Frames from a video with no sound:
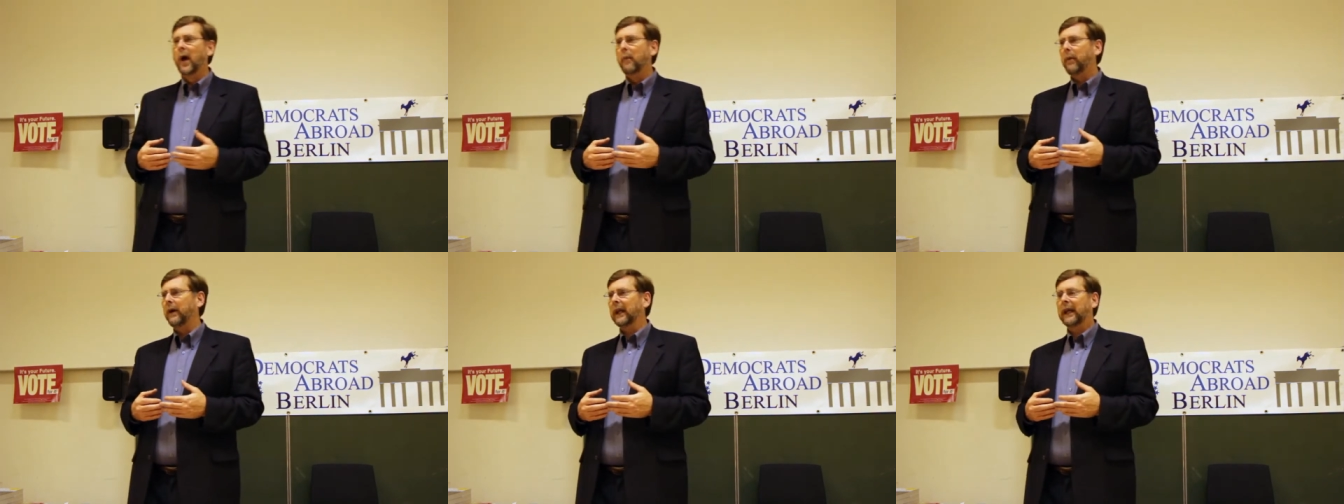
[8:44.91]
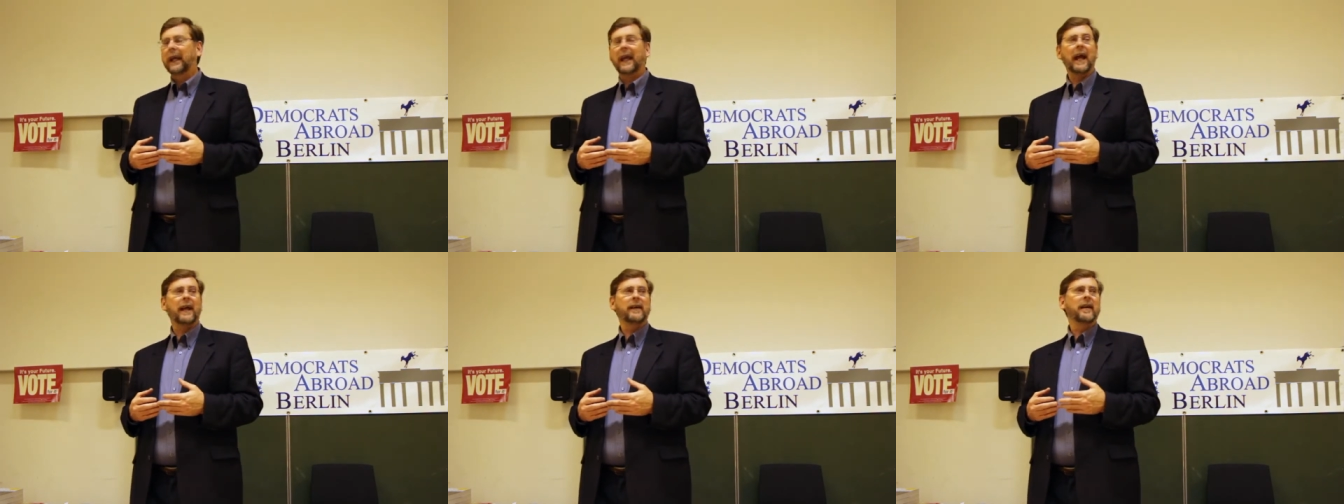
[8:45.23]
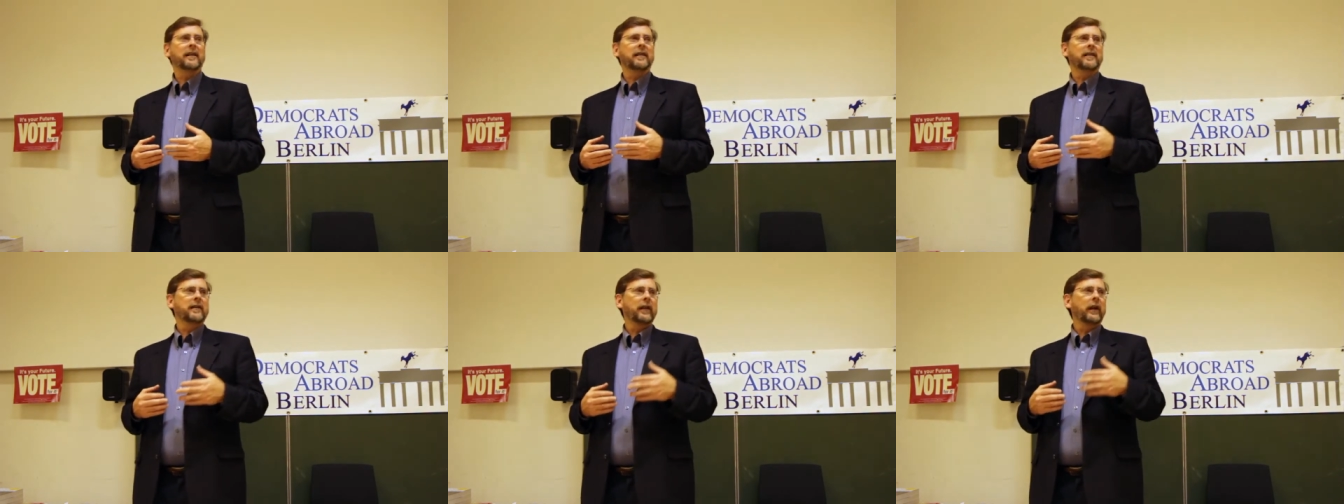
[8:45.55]
but it can't
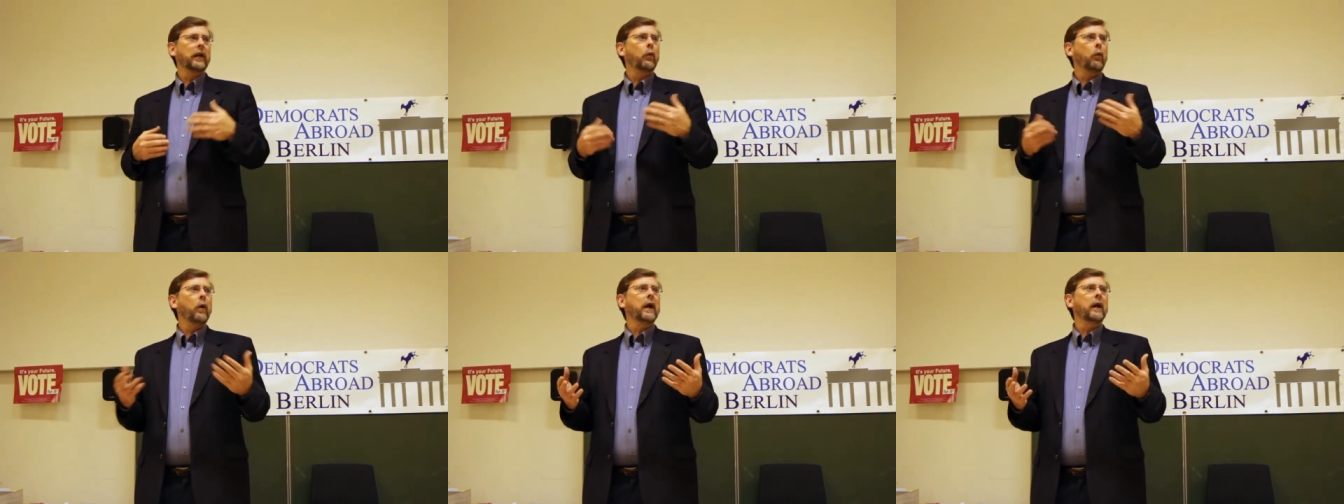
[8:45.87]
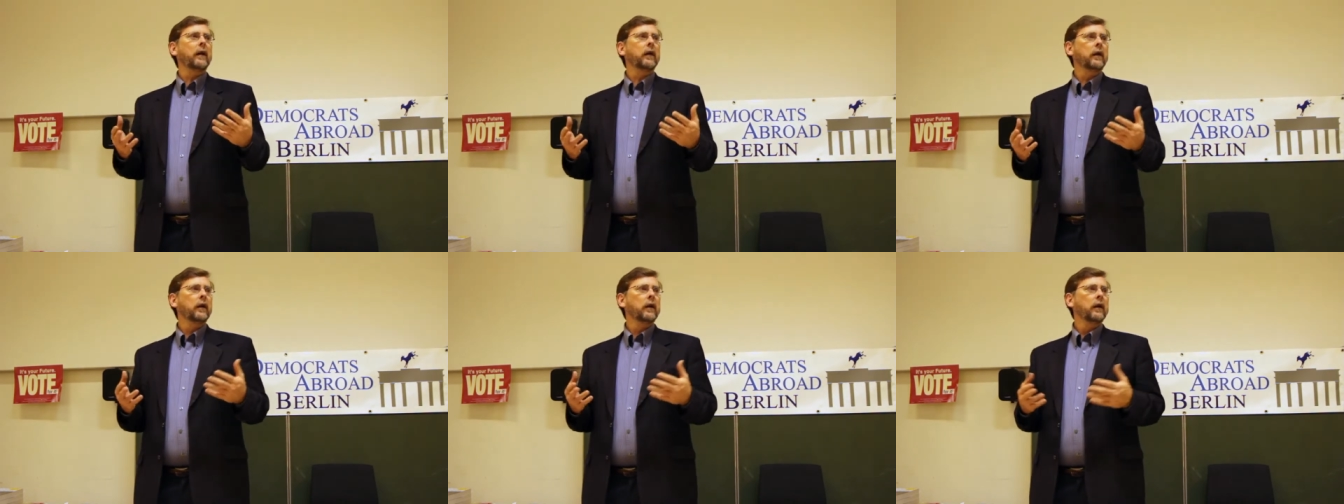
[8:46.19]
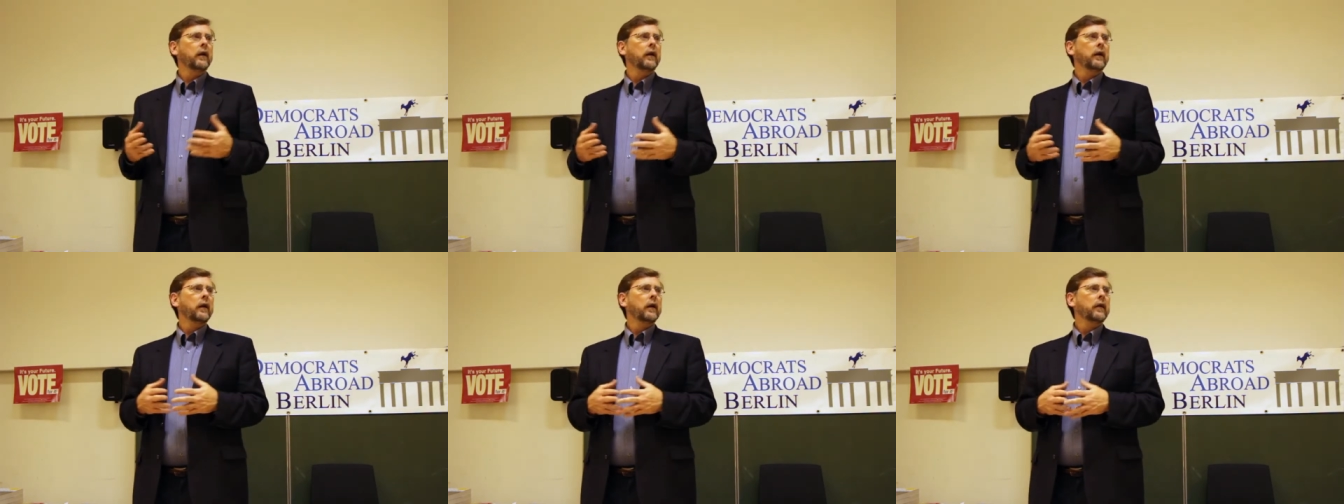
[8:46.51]
necessarily win
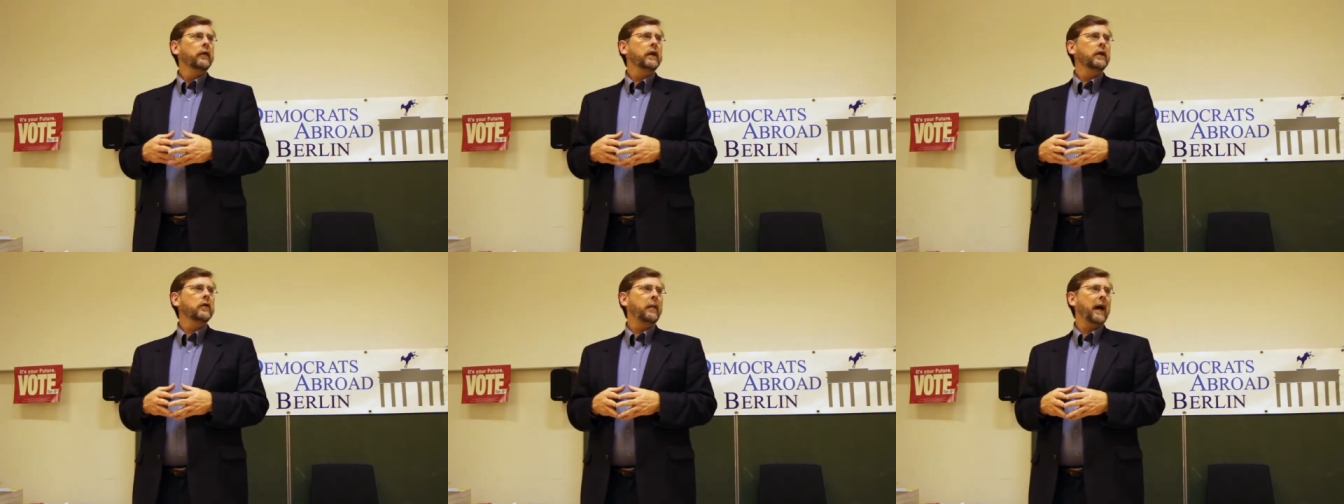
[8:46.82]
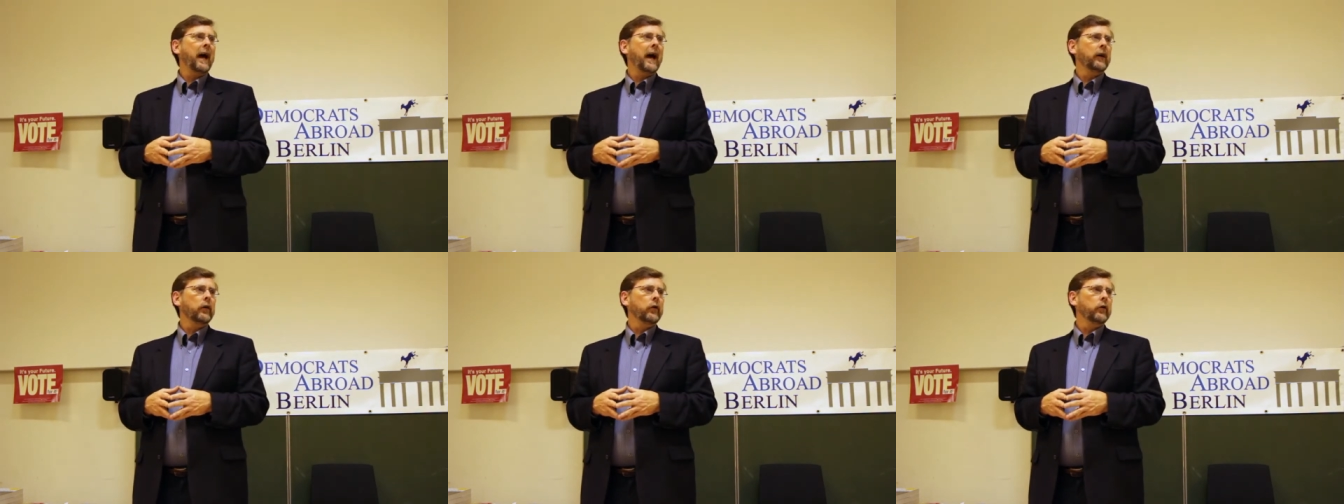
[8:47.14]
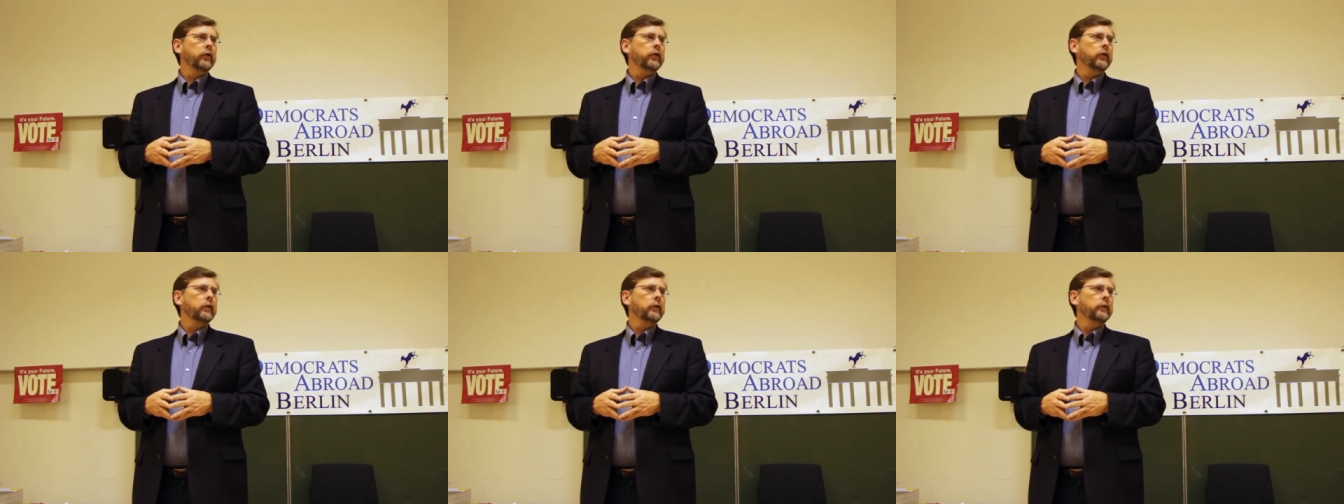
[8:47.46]
these
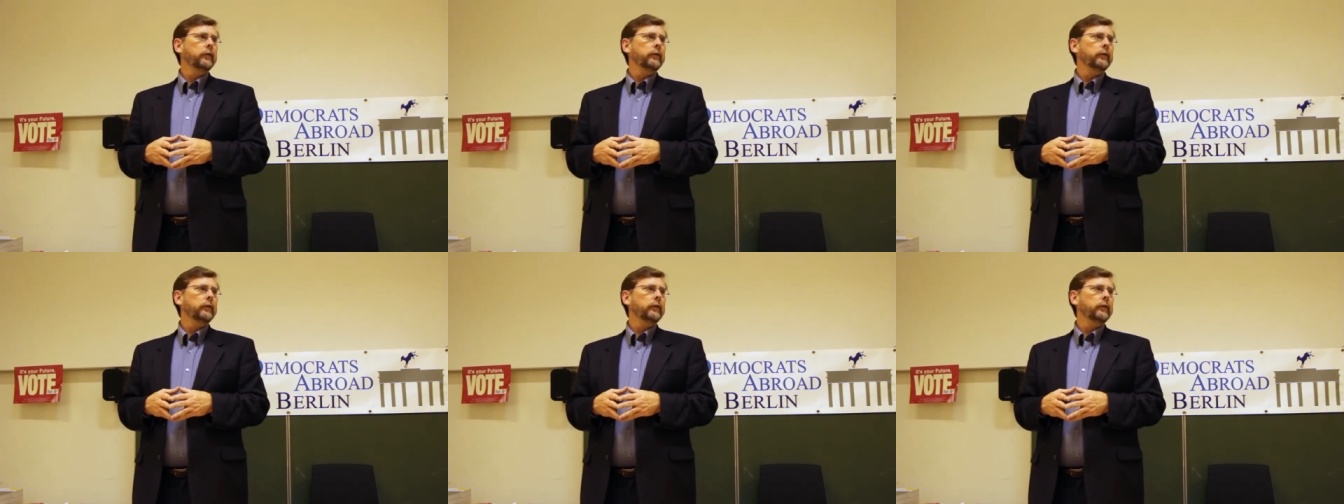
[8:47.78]
battles.